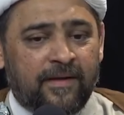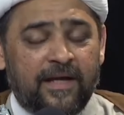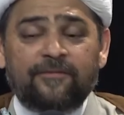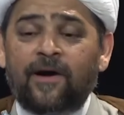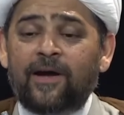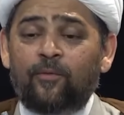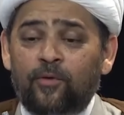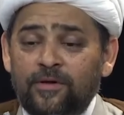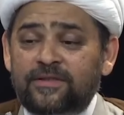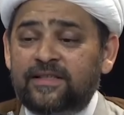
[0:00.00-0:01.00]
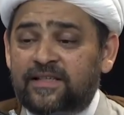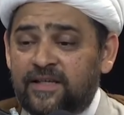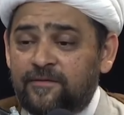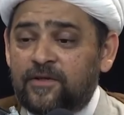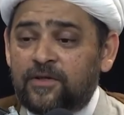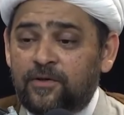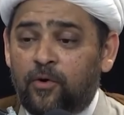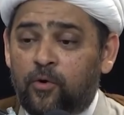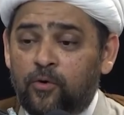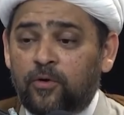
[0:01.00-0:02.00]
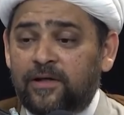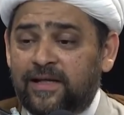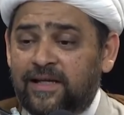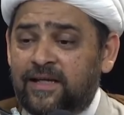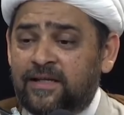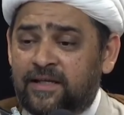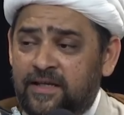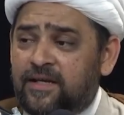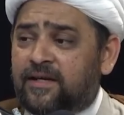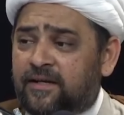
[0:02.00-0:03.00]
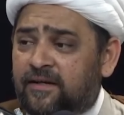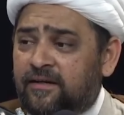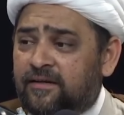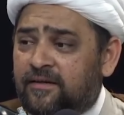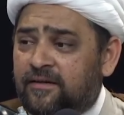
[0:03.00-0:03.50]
If I want to give you Hurul Een here,